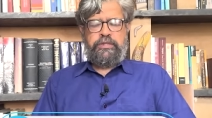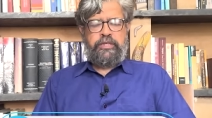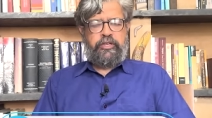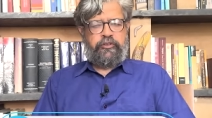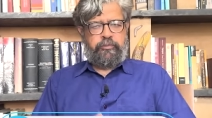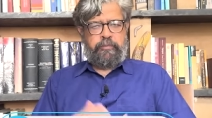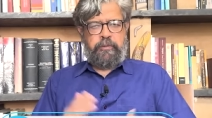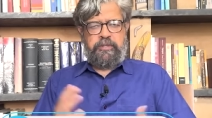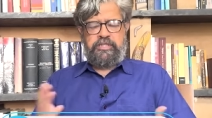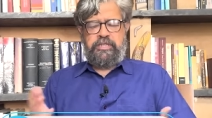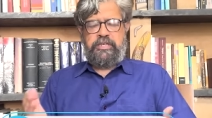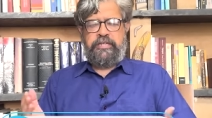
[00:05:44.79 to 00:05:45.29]

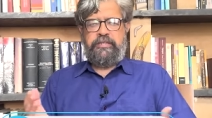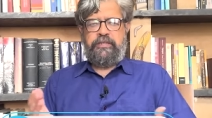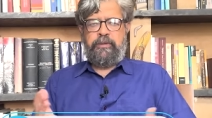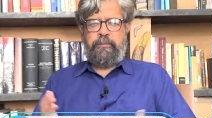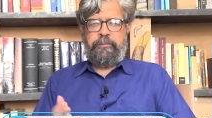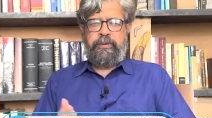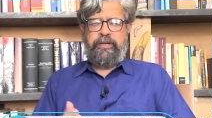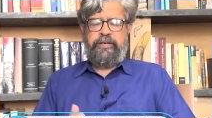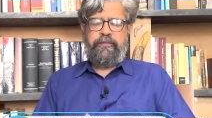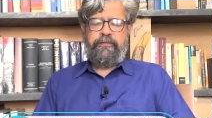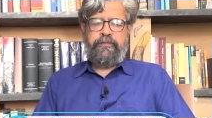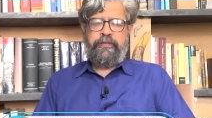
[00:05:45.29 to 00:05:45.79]
especially in the
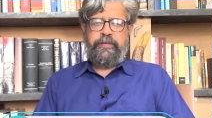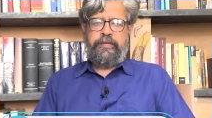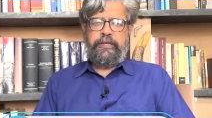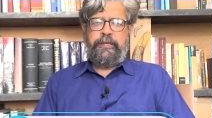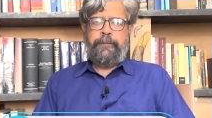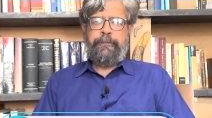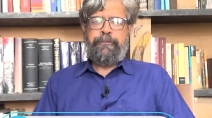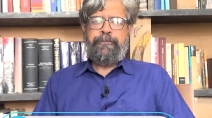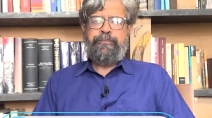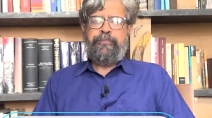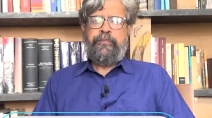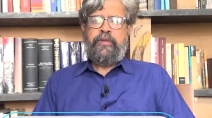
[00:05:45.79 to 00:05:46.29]

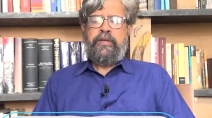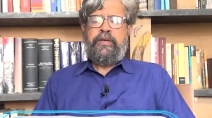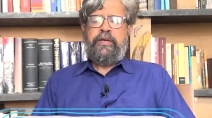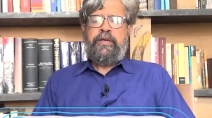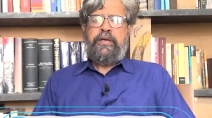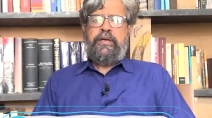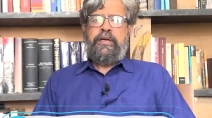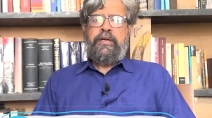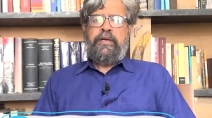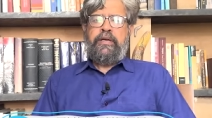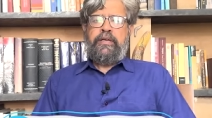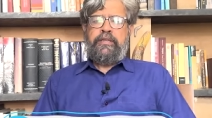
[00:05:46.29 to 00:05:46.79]
periphery.
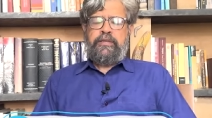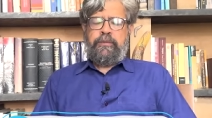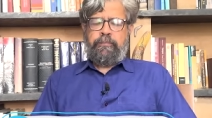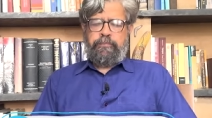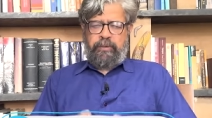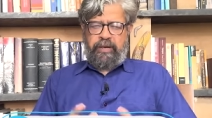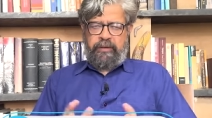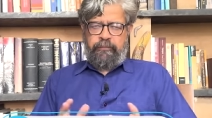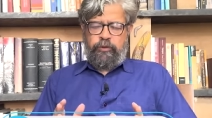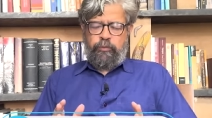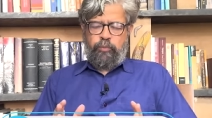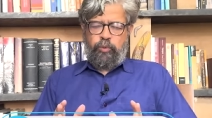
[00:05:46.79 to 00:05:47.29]
The
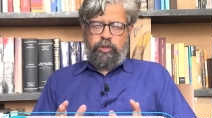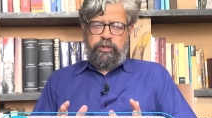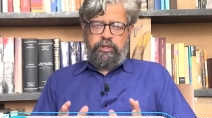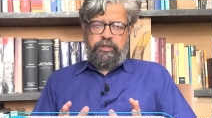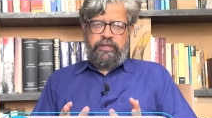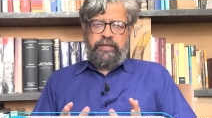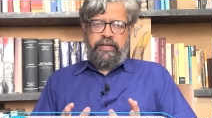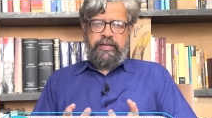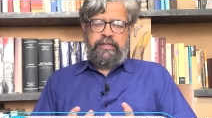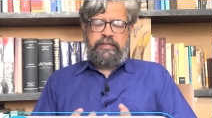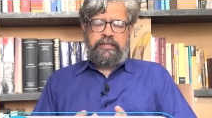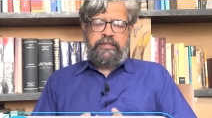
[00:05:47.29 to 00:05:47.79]
private water
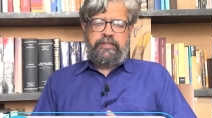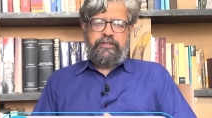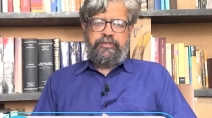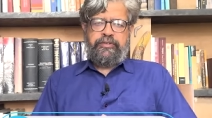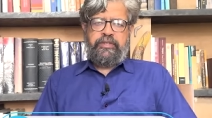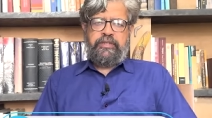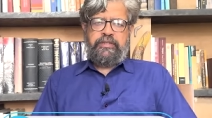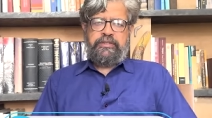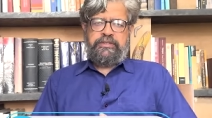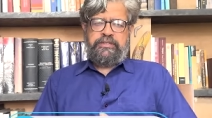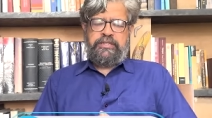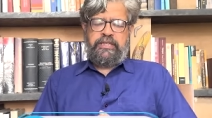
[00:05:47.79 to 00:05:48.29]
tankers
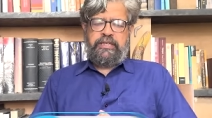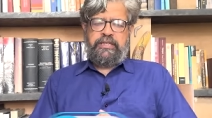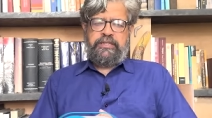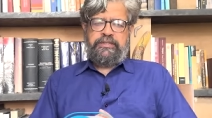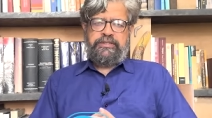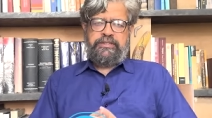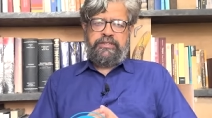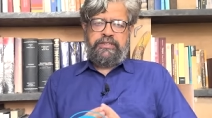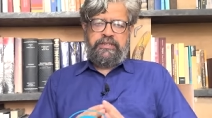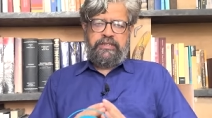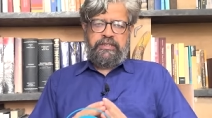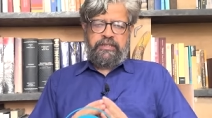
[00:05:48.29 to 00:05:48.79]
are
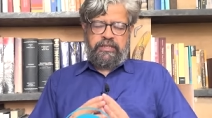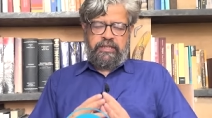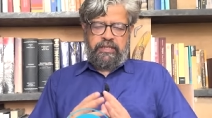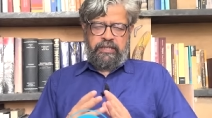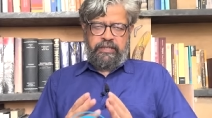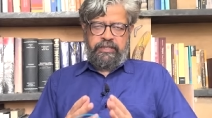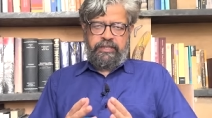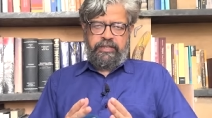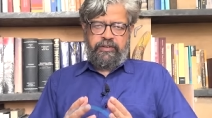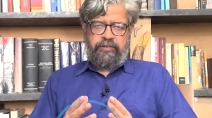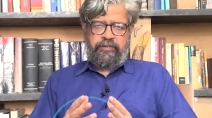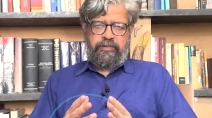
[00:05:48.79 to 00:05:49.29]
charging a
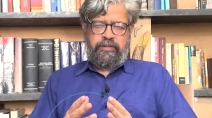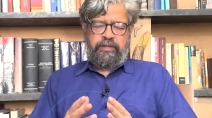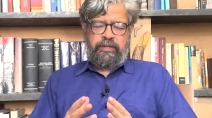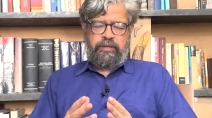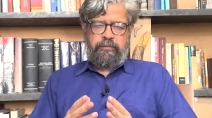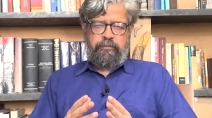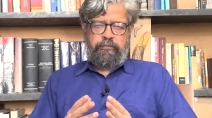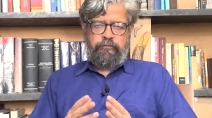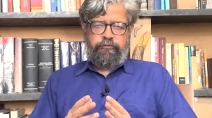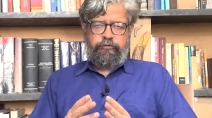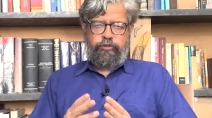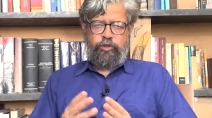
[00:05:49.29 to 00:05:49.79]
higher
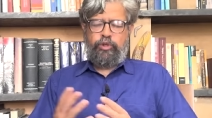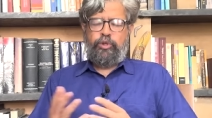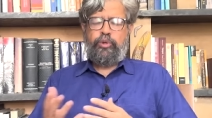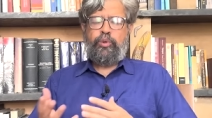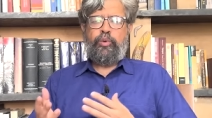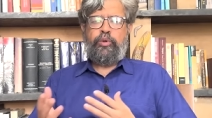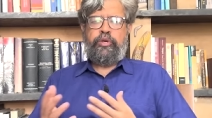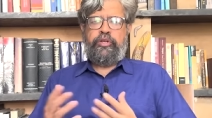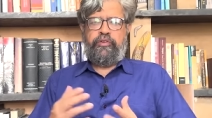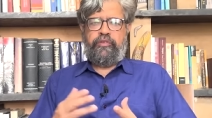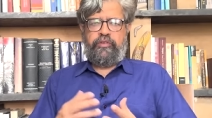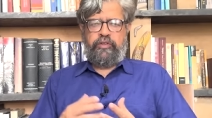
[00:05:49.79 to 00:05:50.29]
sum for
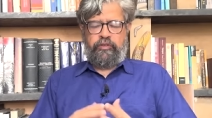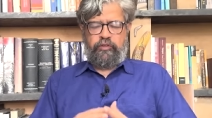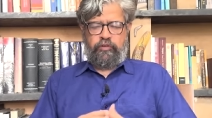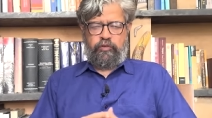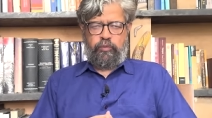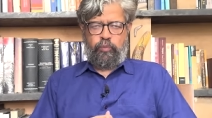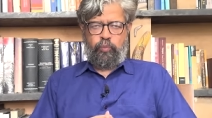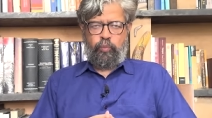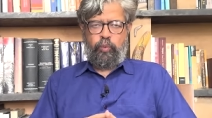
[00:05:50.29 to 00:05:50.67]
two reasons.